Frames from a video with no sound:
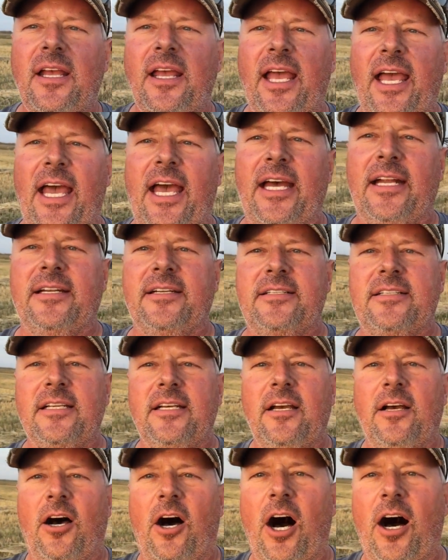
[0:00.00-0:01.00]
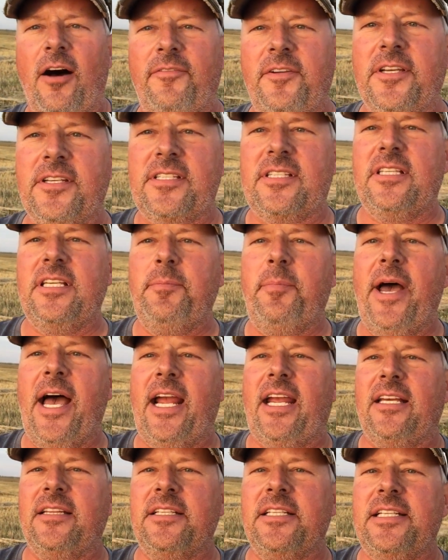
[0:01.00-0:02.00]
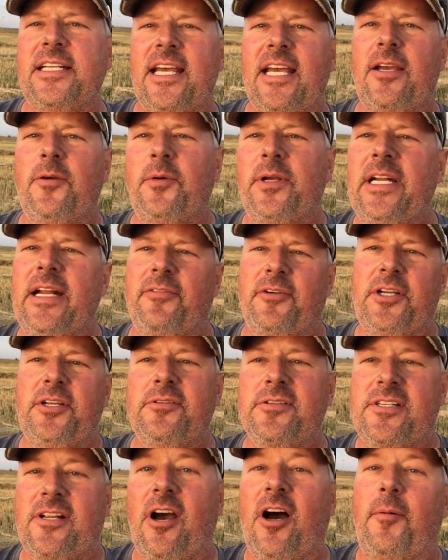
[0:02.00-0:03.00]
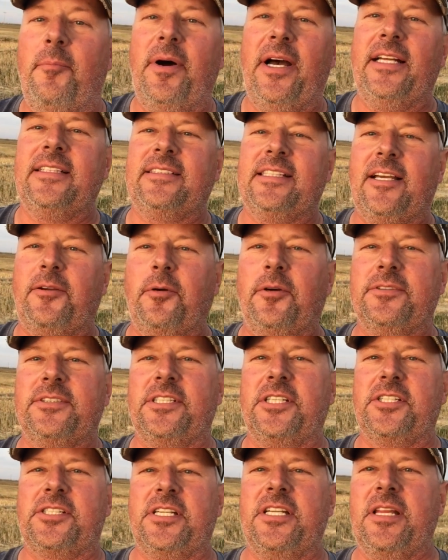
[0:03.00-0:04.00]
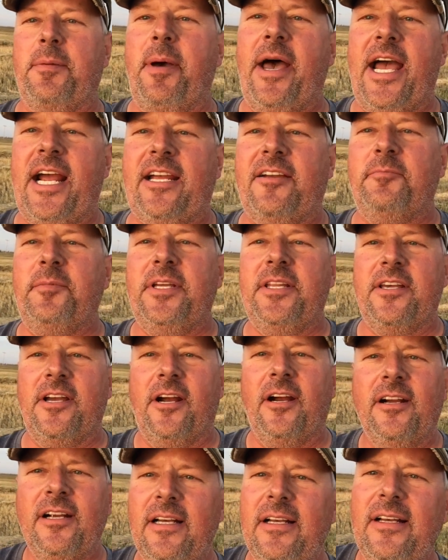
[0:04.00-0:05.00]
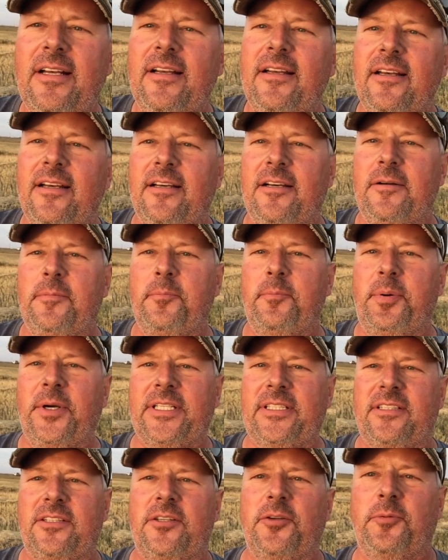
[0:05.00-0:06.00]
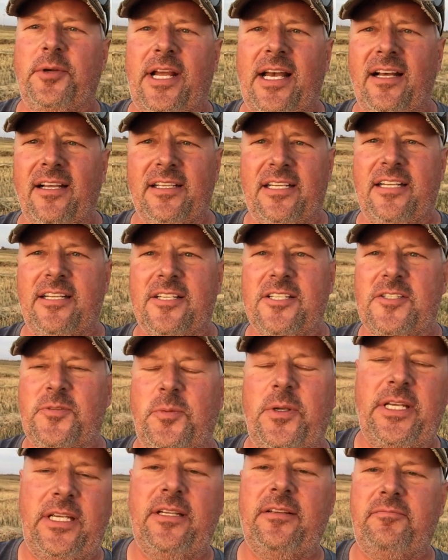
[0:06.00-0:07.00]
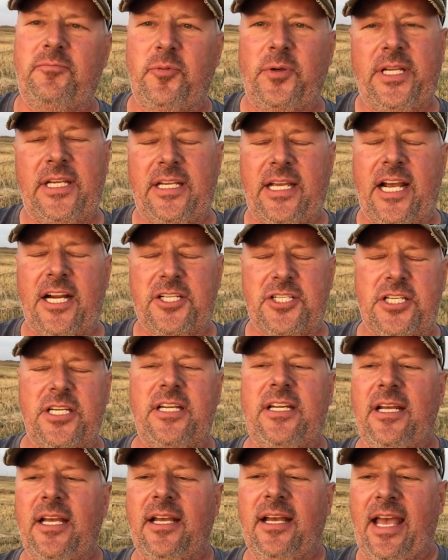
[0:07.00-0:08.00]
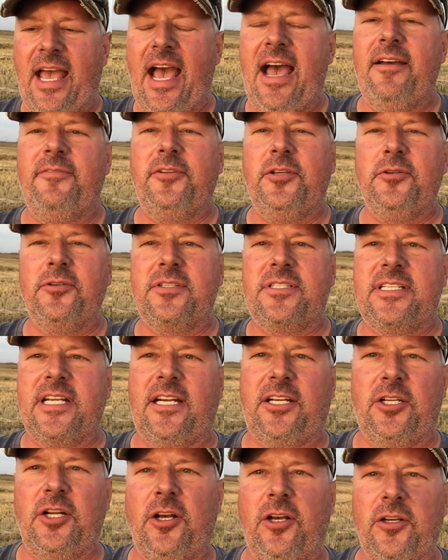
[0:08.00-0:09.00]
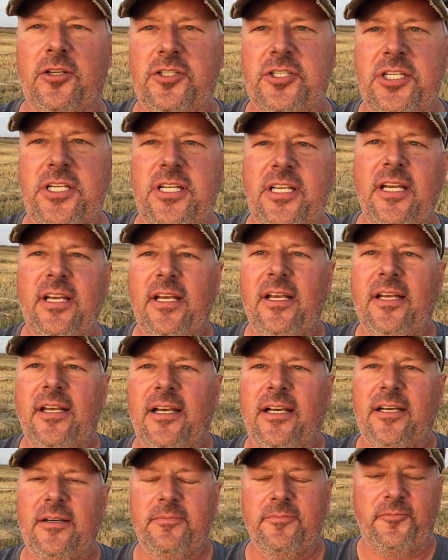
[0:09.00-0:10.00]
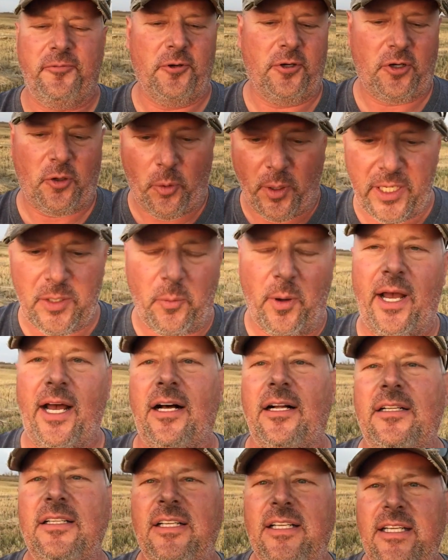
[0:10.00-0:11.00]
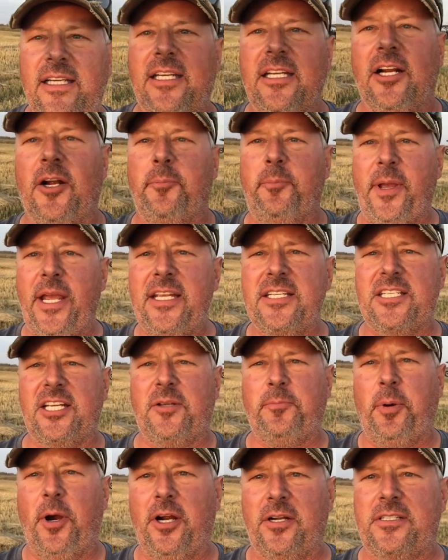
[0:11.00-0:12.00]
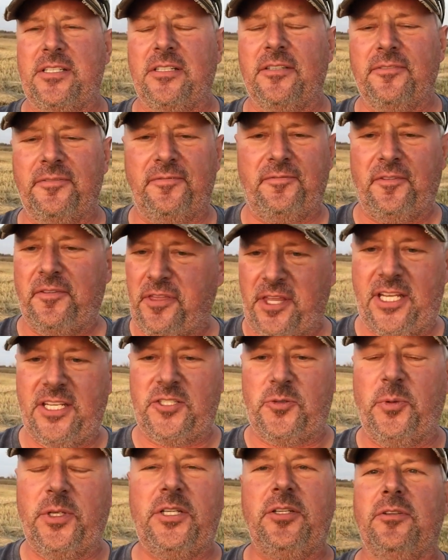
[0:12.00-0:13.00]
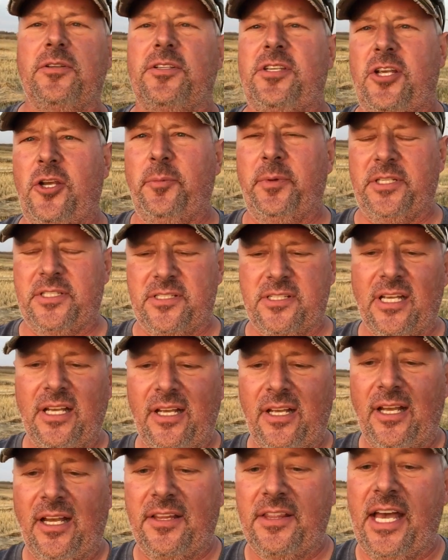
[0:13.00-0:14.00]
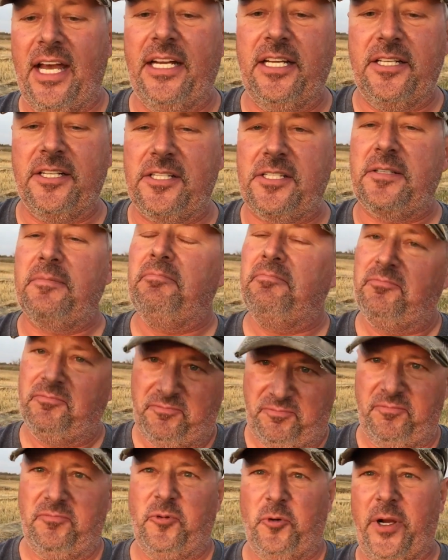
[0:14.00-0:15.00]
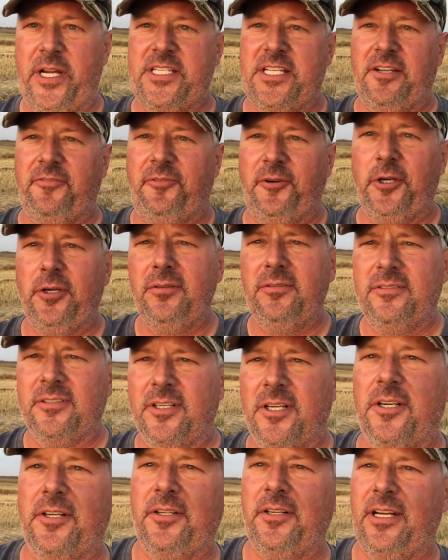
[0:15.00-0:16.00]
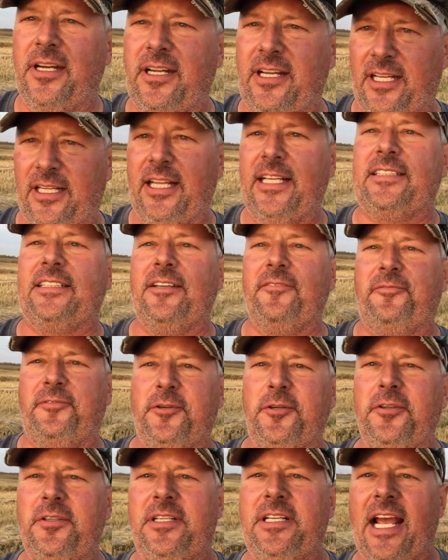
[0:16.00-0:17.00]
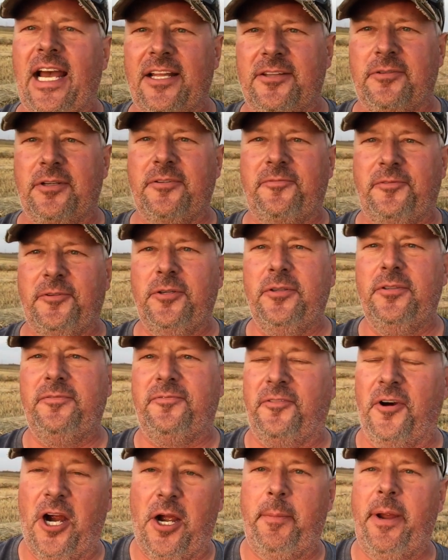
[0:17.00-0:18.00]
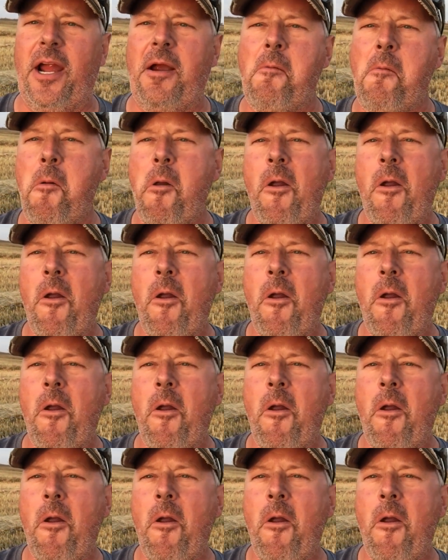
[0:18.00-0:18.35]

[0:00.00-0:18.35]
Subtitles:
And obviously back in the day we never used combines like what was just in the back of me there, but the reality is we actually have used technology for quite a while in our basic parts of things we do as humans, and that is raising food or collecting food, gathering food, farming,